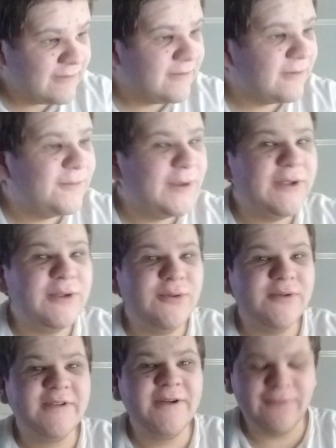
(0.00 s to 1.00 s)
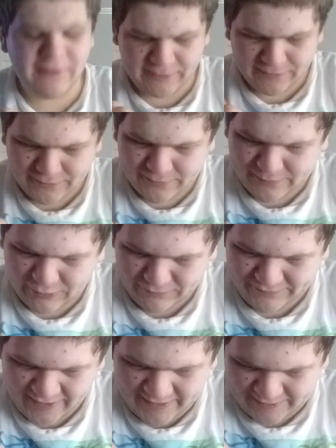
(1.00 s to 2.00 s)
for Ringu Zero
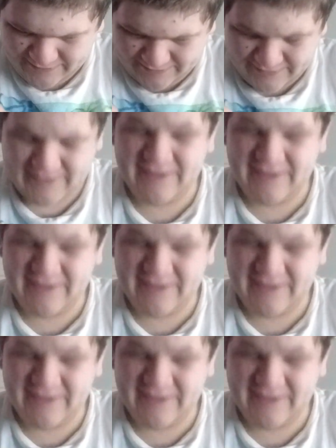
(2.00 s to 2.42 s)
birthday.